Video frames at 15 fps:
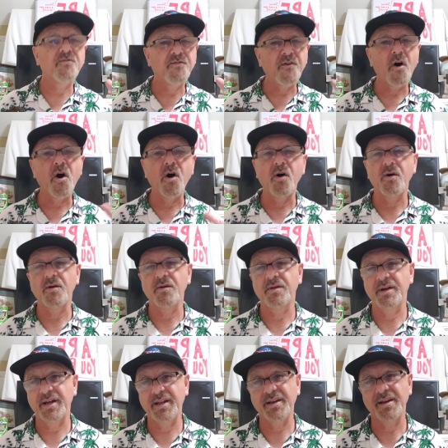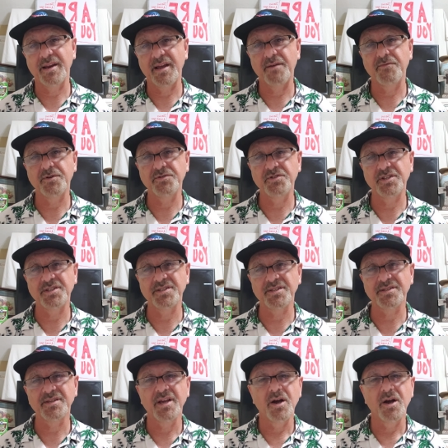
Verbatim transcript: Fall in love with Jesus.